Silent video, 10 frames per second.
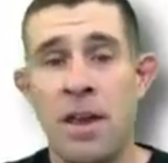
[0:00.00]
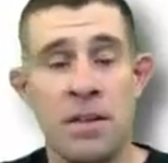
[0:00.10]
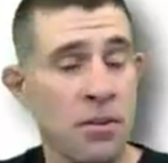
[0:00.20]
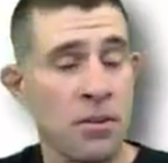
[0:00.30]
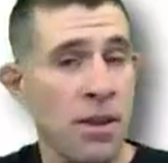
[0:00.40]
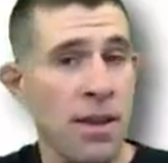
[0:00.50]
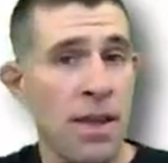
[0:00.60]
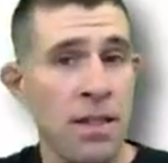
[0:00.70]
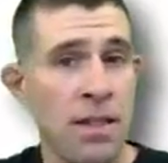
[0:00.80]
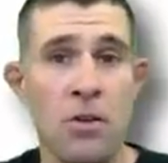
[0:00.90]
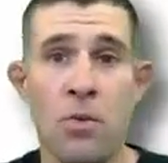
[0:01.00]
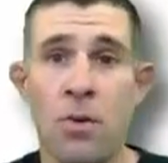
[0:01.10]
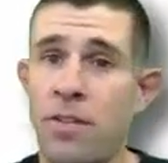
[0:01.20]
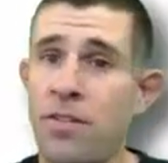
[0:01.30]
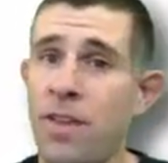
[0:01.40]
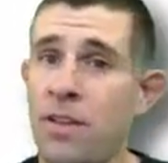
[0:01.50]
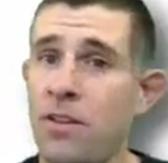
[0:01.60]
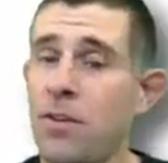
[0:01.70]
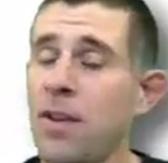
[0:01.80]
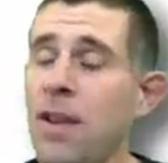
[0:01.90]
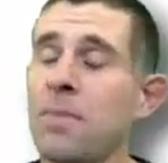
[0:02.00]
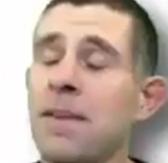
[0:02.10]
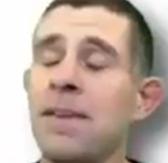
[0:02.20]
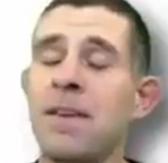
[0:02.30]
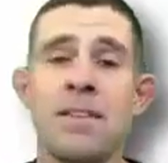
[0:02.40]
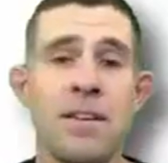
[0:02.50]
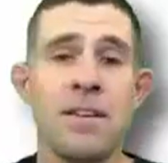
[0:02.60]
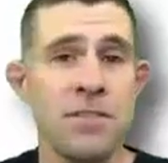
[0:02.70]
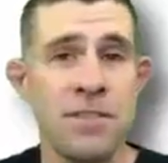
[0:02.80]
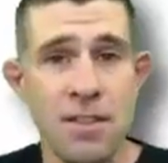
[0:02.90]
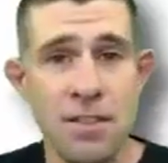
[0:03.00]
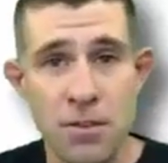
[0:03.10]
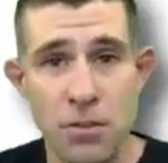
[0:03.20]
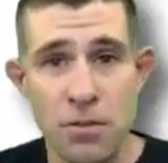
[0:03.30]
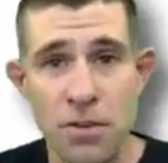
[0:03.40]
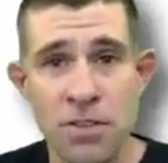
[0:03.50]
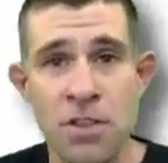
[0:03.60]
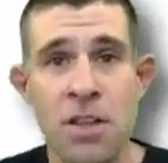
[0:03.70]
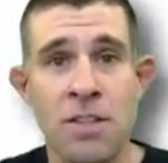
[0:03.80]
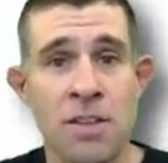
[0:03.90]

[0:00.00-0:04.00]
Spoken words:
As the great Galileo once said, you cannot begin to understand the universe